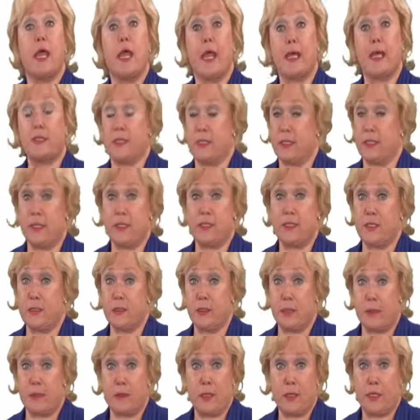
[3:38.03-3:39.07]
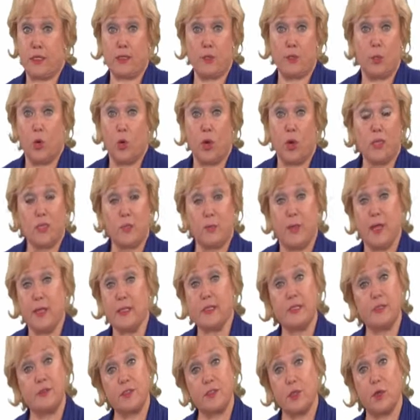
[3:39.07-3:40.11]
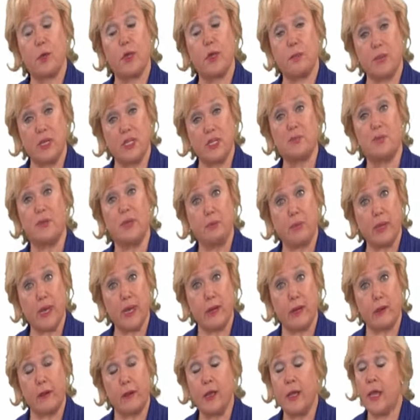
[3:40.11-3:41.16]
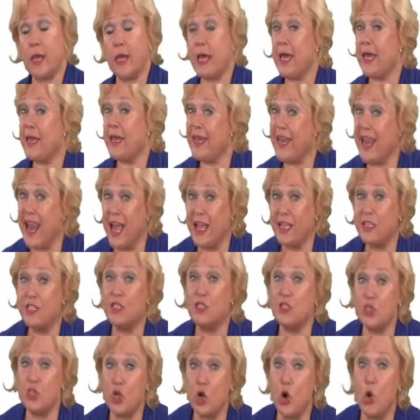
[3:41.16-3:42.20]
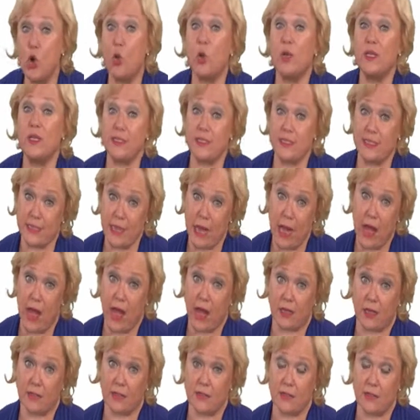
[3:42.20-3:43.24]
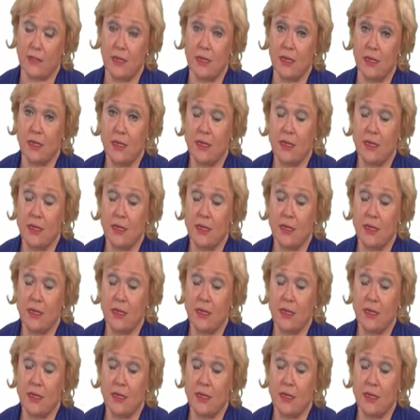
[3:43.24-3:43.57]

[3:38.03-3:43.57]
It's more expensive, so it must be better. Not so with stocks.